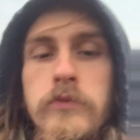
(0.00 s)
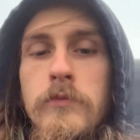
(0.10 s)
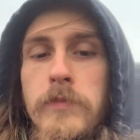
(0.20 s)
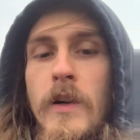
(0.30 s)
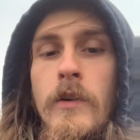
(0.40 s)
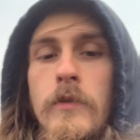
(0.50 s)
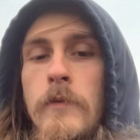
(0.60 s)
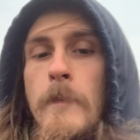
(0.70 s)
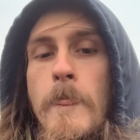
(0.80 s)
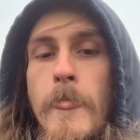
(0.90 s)
Bro.
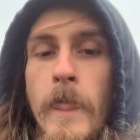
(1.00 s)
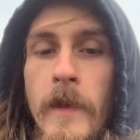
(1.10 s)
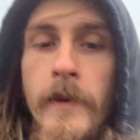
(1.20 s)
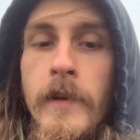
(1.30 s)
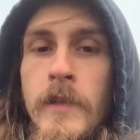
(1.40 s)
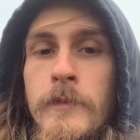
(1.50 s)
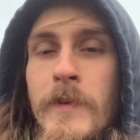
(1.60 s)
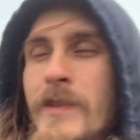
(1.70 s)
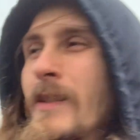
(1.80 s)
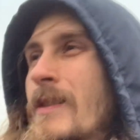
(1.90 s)

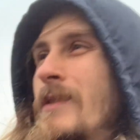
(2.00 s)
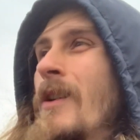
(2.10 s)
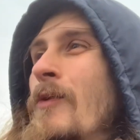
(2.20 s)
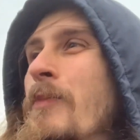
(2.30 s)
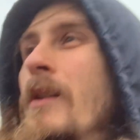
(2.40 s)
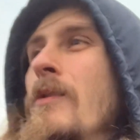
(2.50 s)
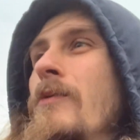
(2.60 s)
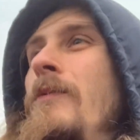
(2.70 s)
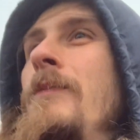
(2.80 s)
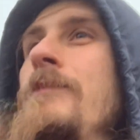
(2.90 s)
But just know, bro,
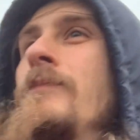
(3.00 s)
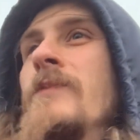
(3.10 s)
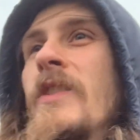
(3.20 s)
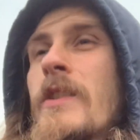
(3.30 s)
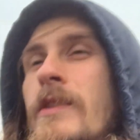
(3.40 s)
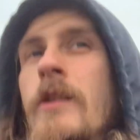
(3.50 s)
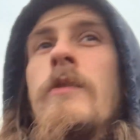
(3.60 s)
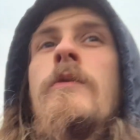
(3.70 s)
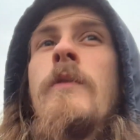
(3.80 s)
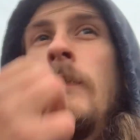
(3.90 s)
just
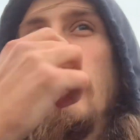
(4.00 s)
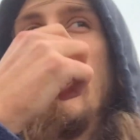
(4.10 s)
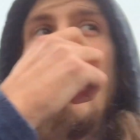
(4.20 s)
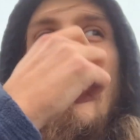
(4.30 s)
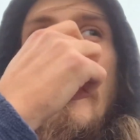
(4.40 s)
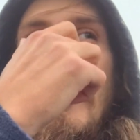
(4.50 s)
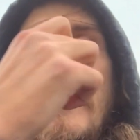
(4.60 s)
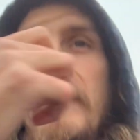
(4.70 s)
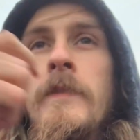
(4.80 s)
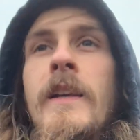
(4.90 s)
know
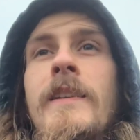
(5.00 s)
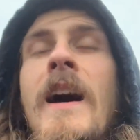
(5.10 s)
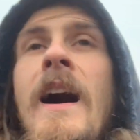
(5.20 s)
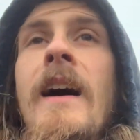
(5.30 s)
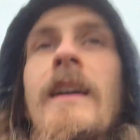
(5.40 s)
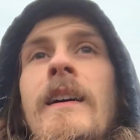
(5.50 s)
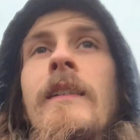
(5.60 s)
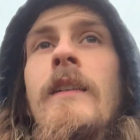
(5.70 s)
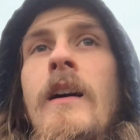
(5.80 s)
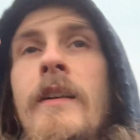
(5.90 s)
they not
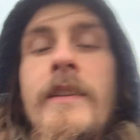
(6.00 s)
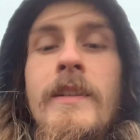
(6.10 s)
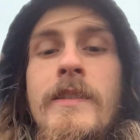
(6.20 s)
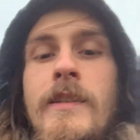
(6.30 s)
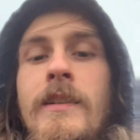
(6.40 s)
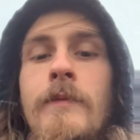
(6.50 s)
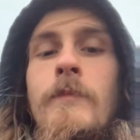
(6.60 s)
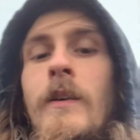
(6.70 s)
on your team,